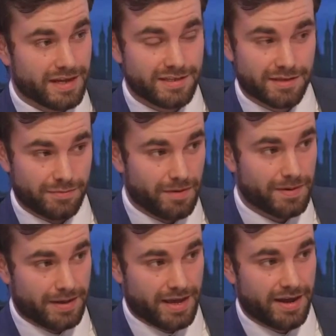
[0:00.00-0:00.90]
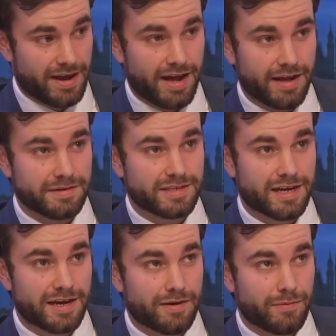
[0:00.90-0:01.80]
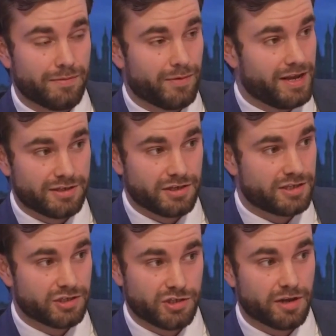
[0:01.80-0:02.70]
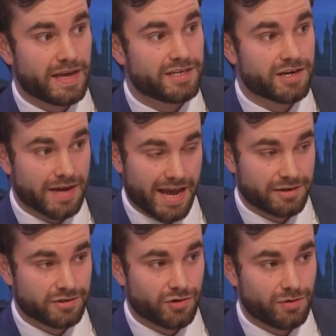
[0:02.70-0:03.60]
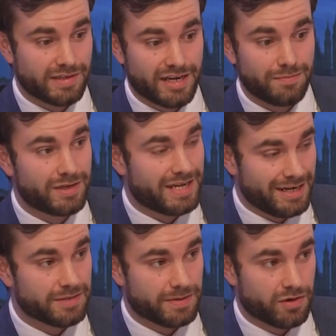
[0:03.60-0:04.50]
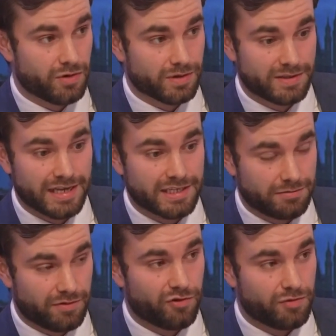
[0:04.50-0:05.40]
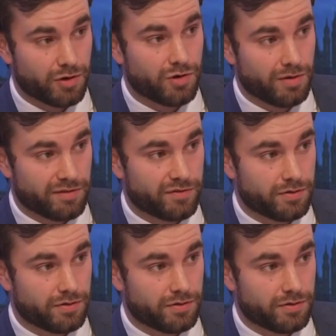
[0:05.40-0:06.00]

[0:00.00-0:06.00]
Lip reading: That's the problem here. And we need to just ensure that they don't act as courts. They don't pretend to be courts. That's the reform we're calling for.